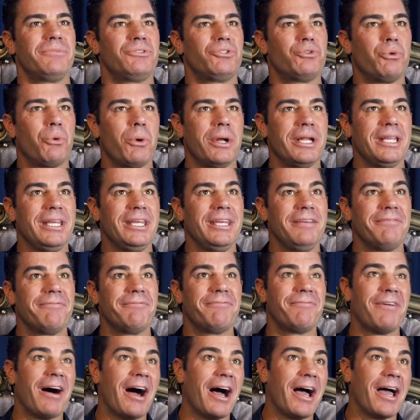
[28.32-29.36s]

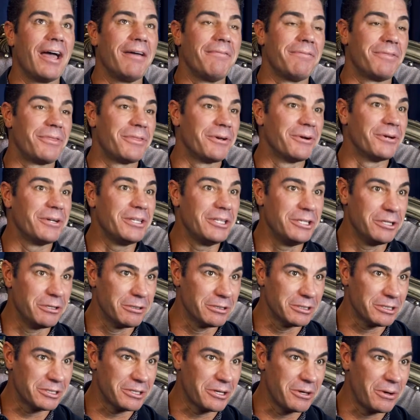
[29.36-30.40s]
25, 30
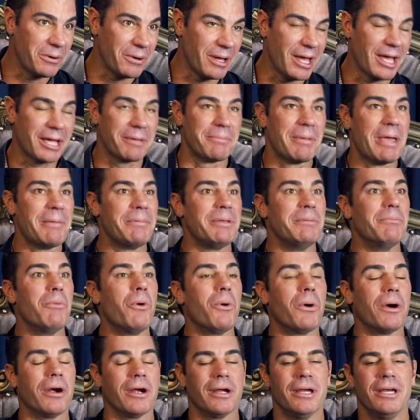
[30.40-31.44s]
years ago, heck, maybe
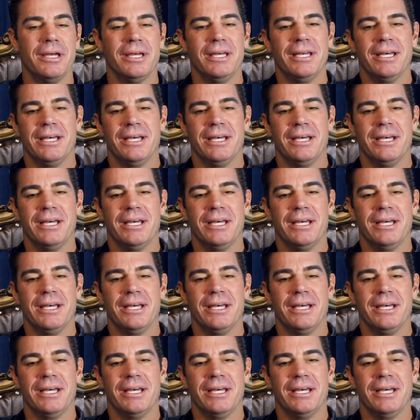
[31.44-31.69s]
more.